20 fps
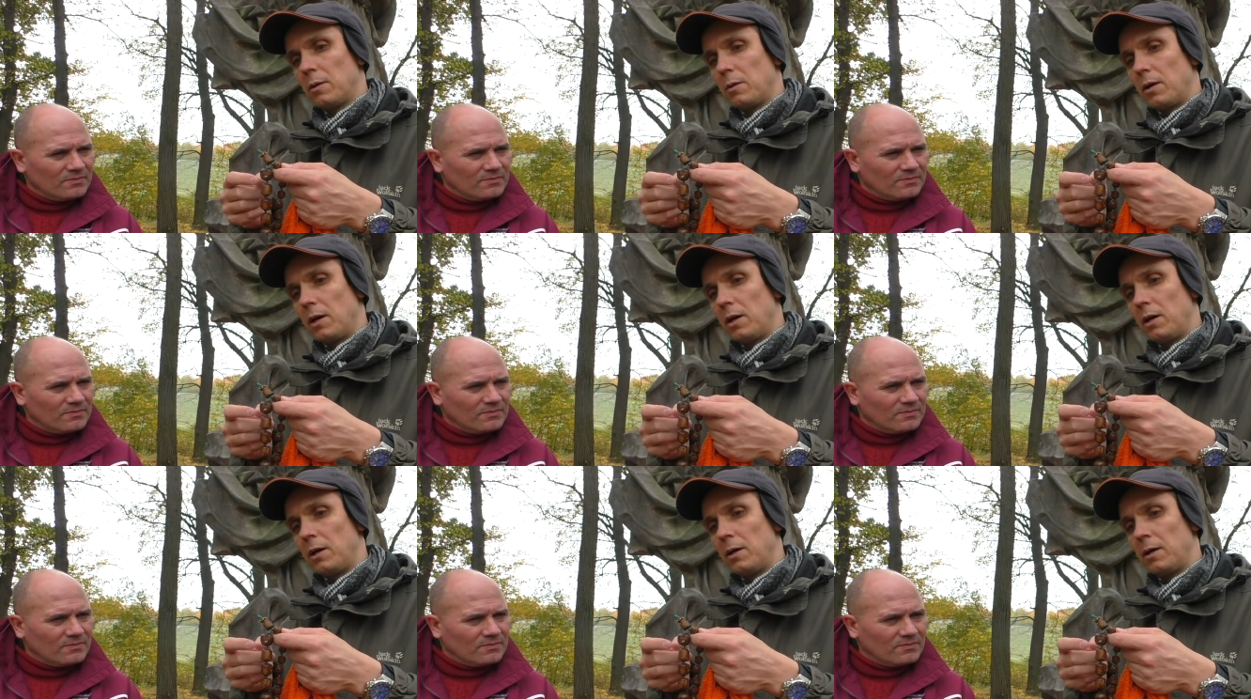
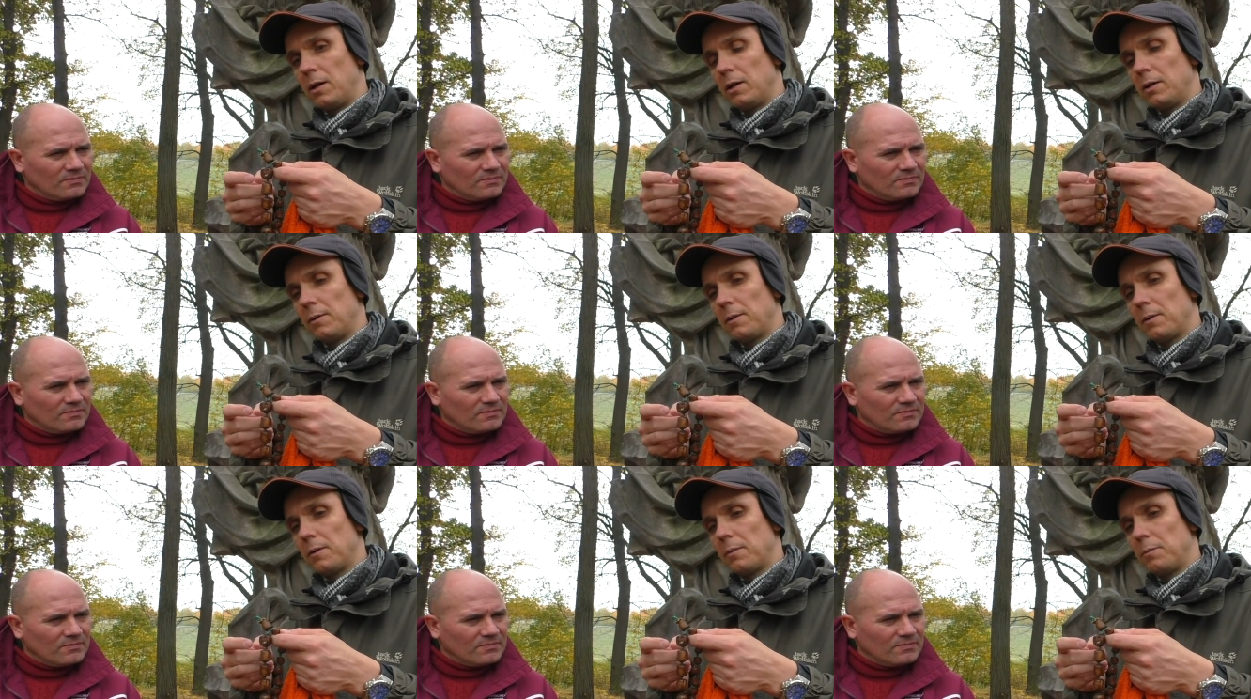Speaker 1: uh,
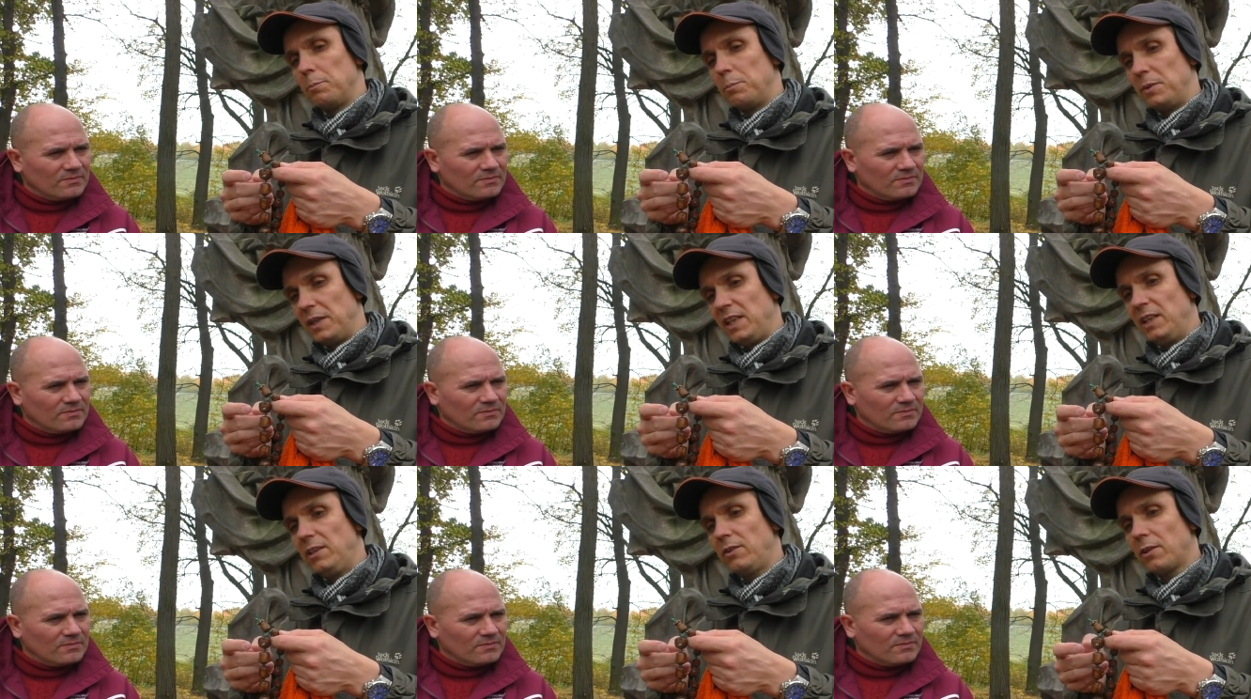
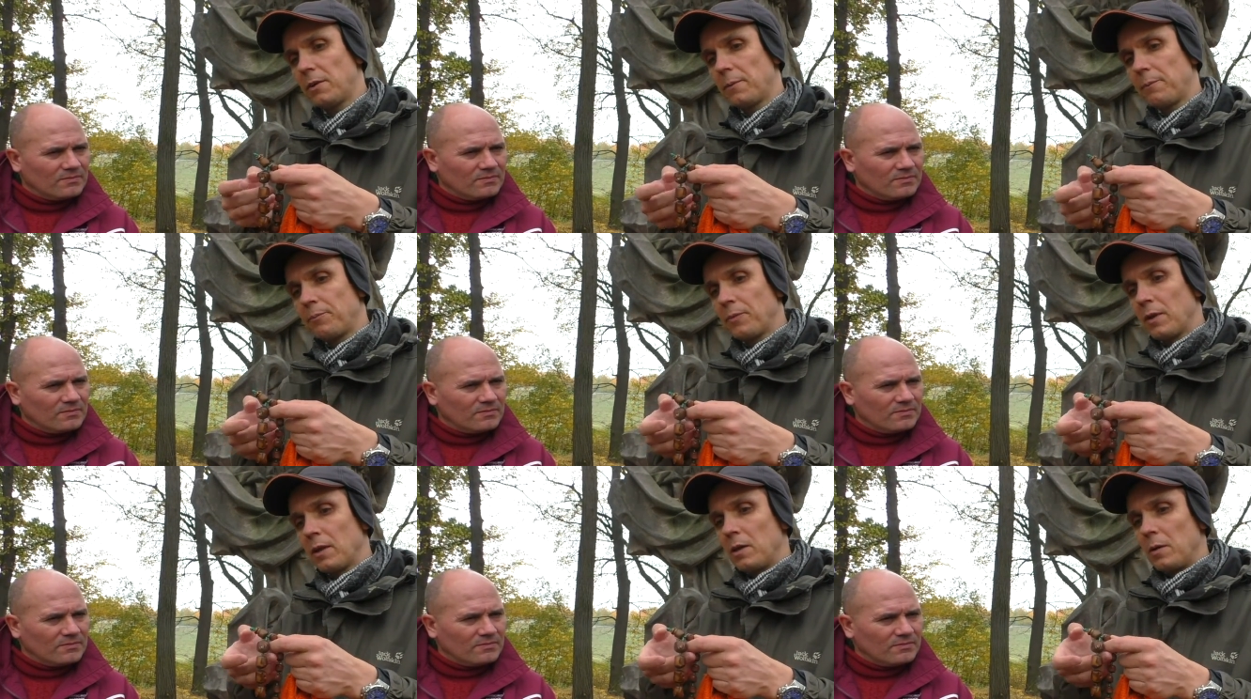beat,
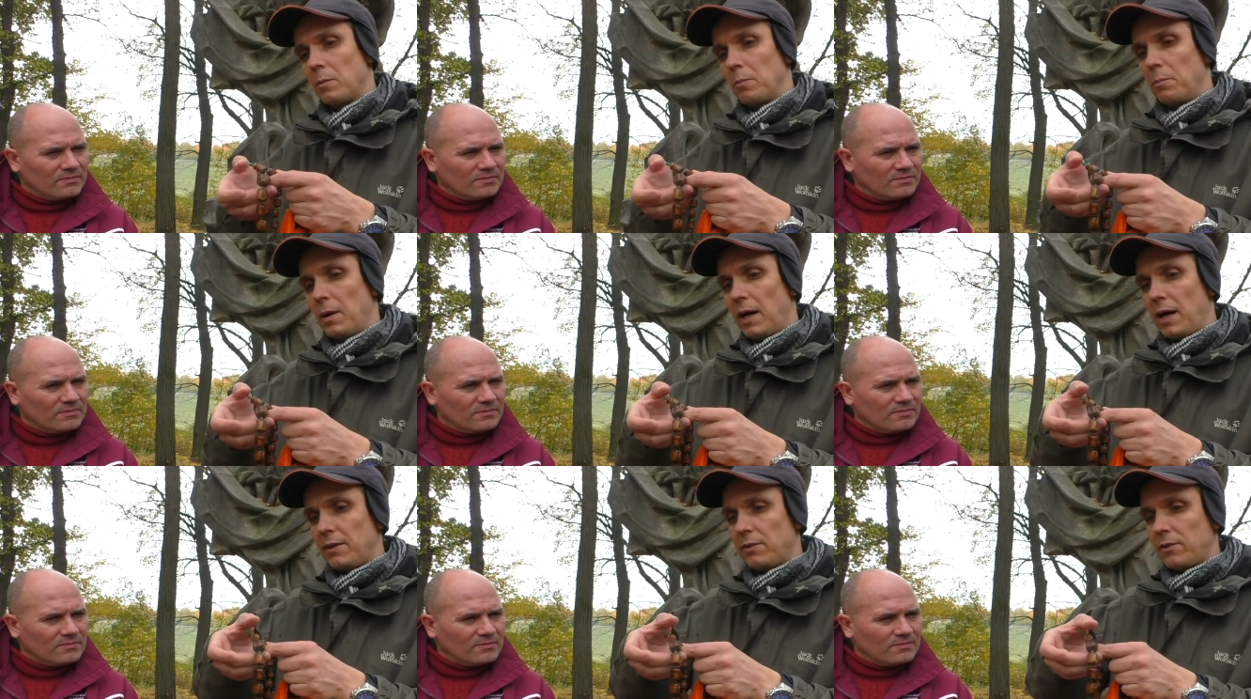
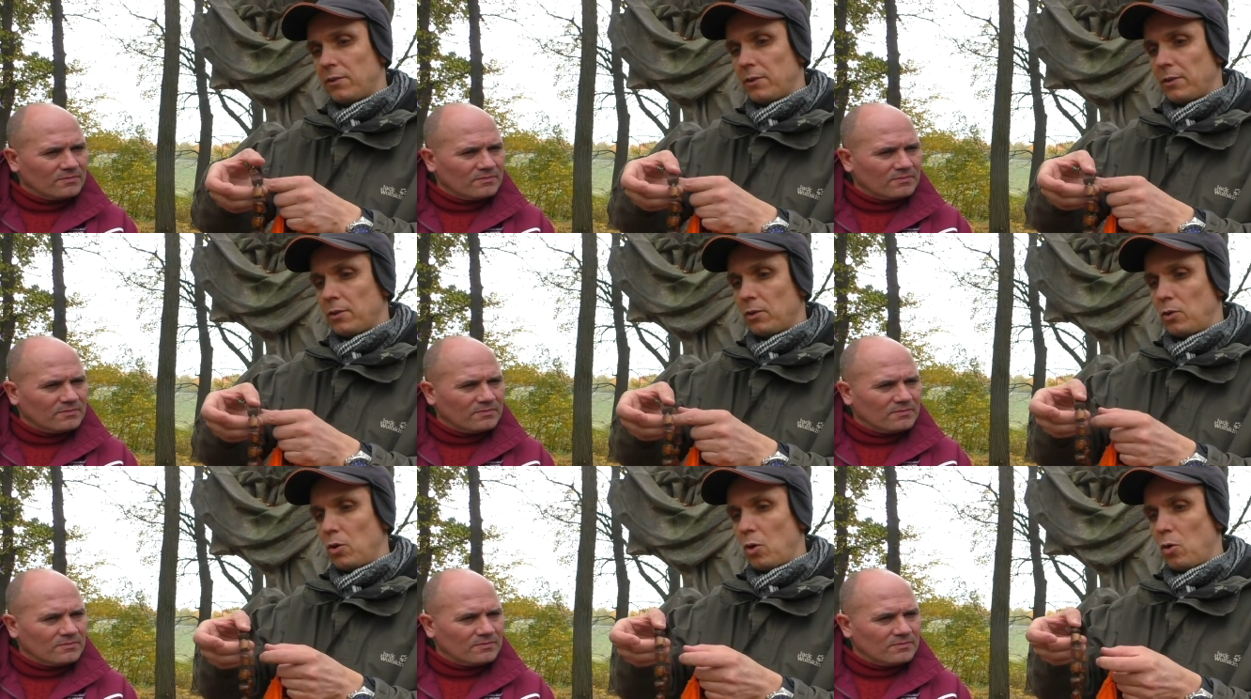but
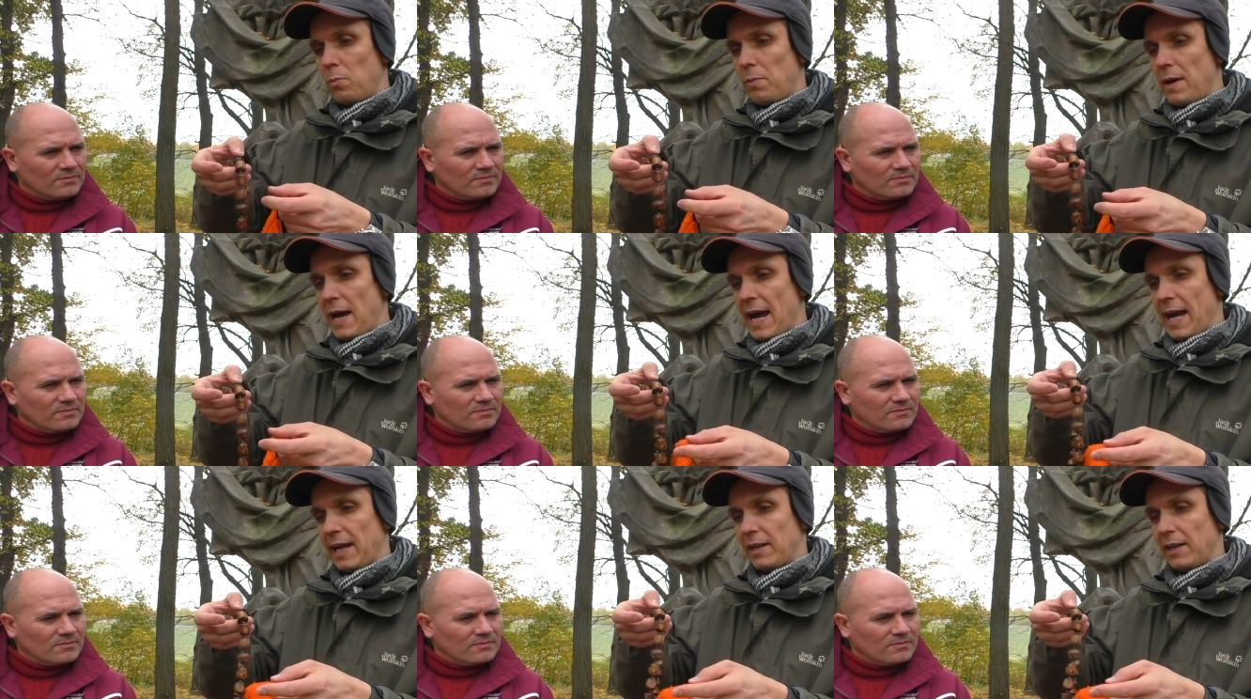go back.